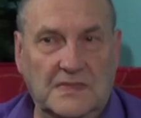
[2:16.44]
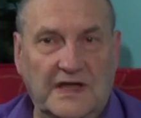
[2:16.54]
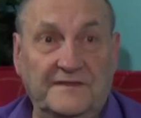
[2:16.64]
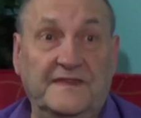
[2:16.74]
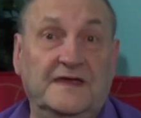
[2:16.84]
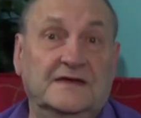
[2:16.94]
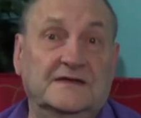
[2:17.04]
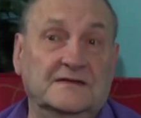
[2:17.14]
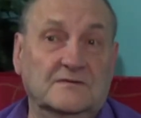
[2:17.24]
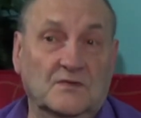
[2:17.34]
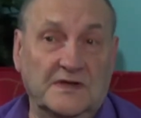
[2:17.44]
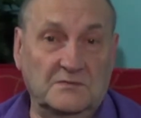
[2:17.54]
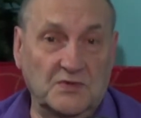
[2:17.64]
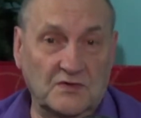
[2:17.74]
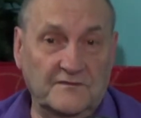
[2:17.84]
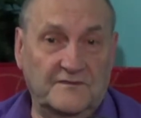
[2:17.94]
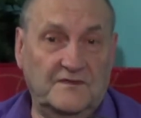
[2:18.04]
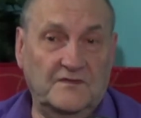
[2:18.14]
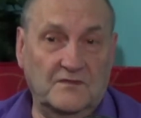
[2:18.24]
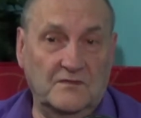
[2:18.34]
and then we moved
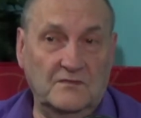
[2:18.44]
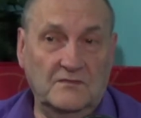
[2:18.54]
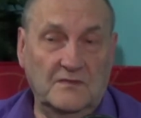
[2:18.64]
to